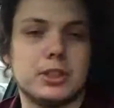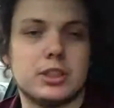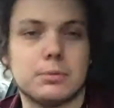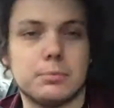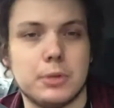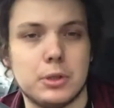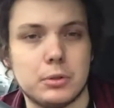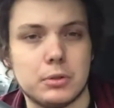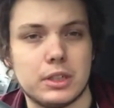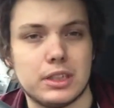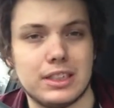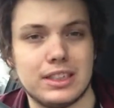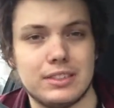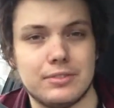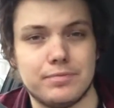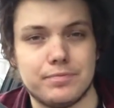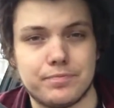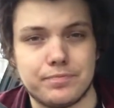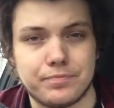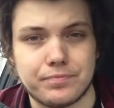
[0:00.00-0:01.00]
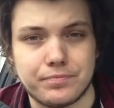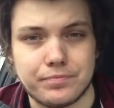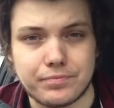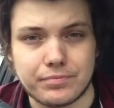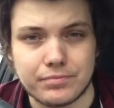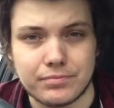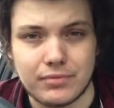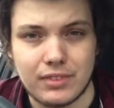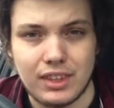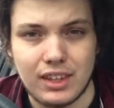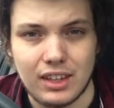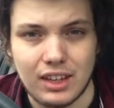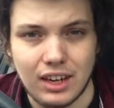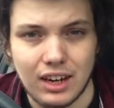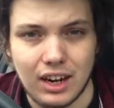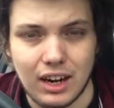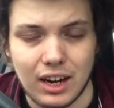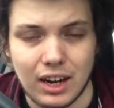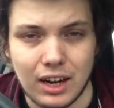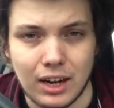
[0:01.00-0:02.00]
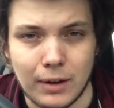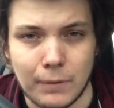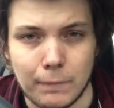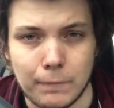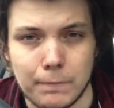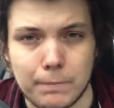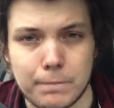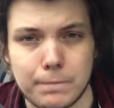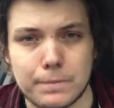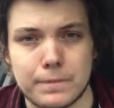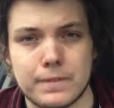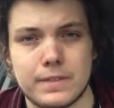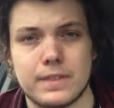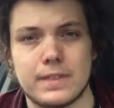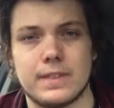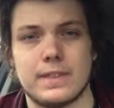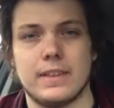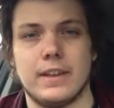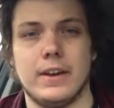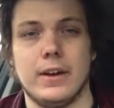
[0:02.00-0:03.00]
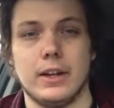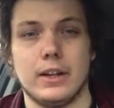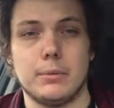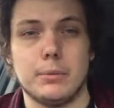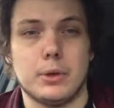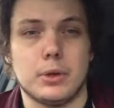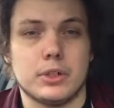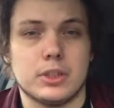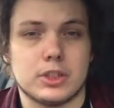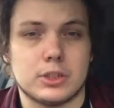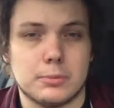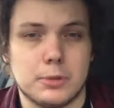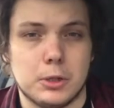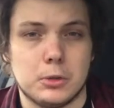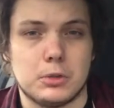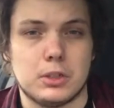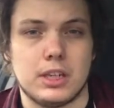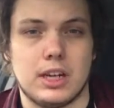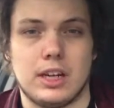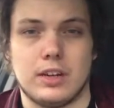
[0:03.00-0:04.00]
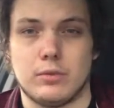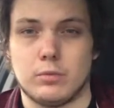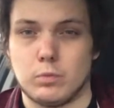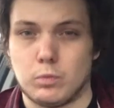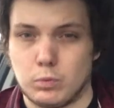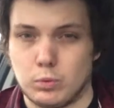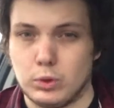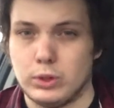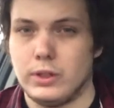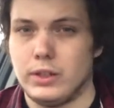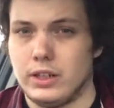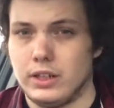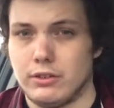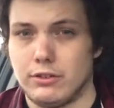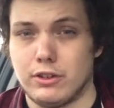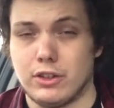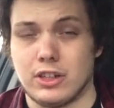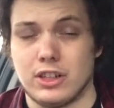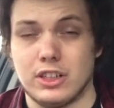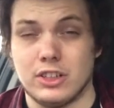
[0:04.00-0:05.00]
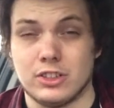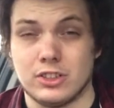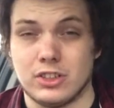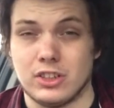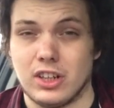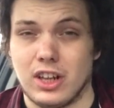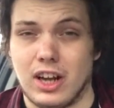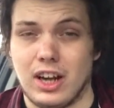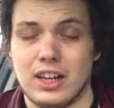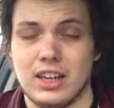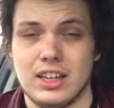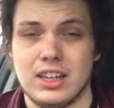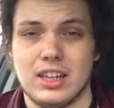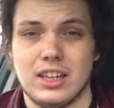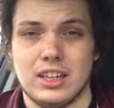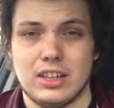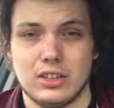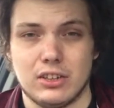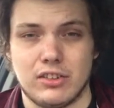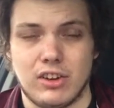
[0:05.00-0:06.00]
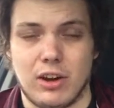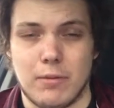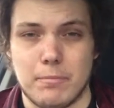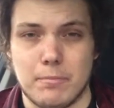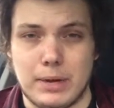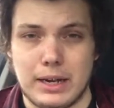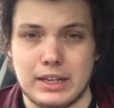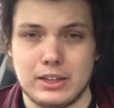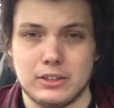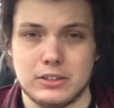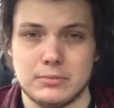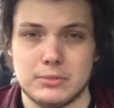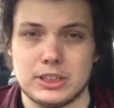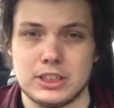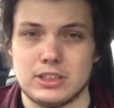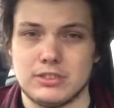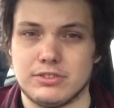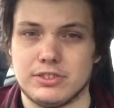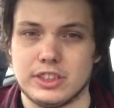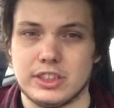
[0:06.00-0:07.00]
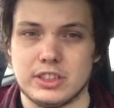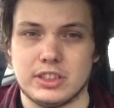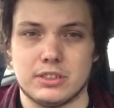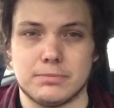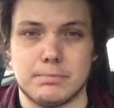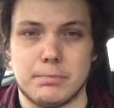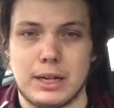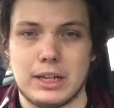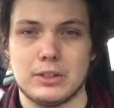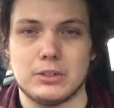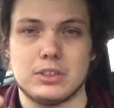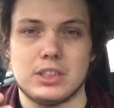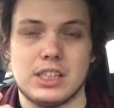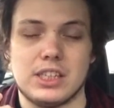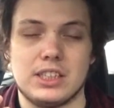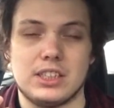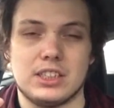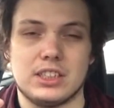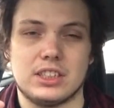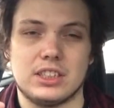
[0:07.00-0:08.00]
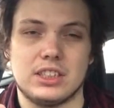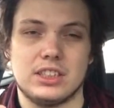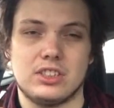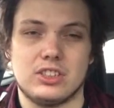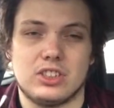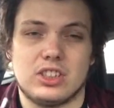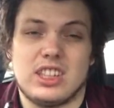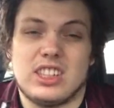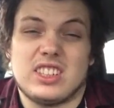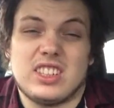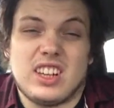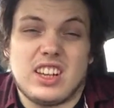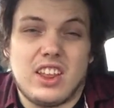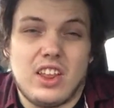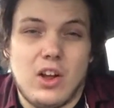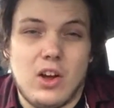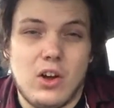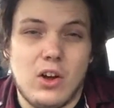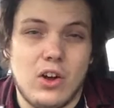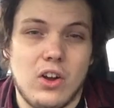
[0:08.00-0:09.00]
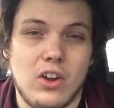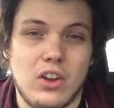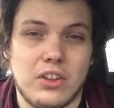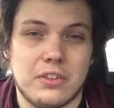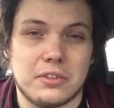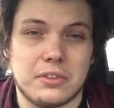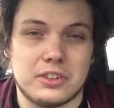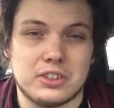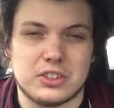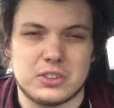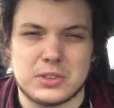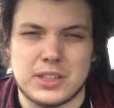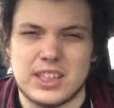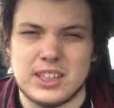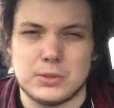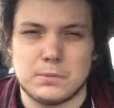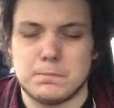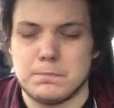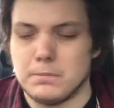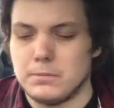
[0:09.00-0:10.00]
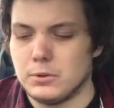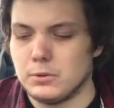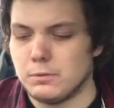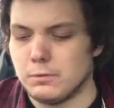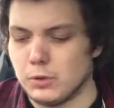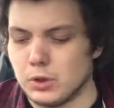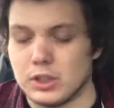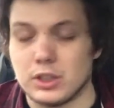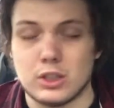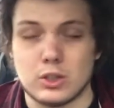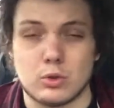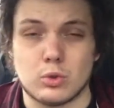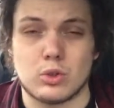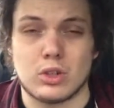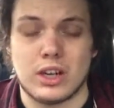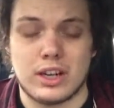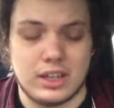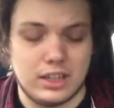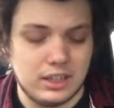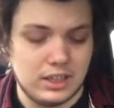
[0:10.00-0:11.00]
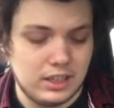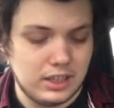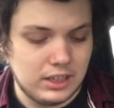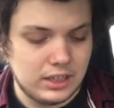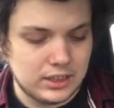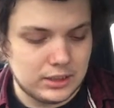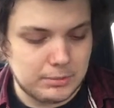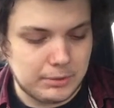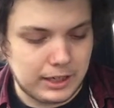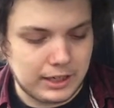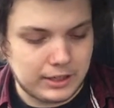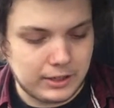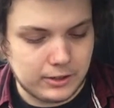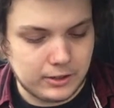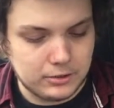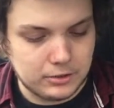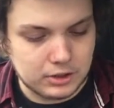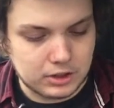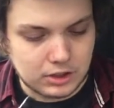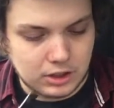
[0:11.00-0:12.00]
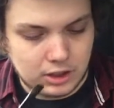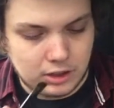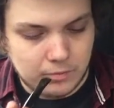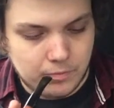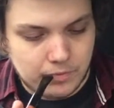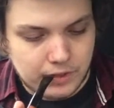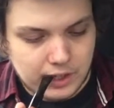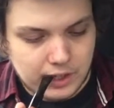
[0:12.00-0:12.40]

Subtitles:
smoking early morning smoke and really fucking enjoy that. Love how mellow it makes you feel, mellow tasting, just tastes like earth, it just tastes fucking great tobacco. So,